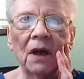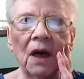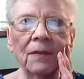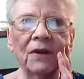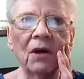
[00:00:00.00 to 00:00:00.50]

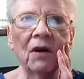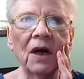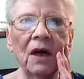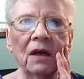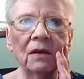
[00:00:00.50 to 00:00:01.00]
I'm
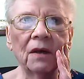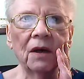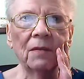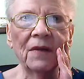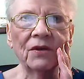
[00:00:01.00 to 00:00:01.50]
sorry
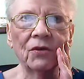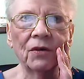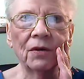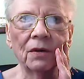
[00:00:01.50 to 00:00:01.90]
there, Mr.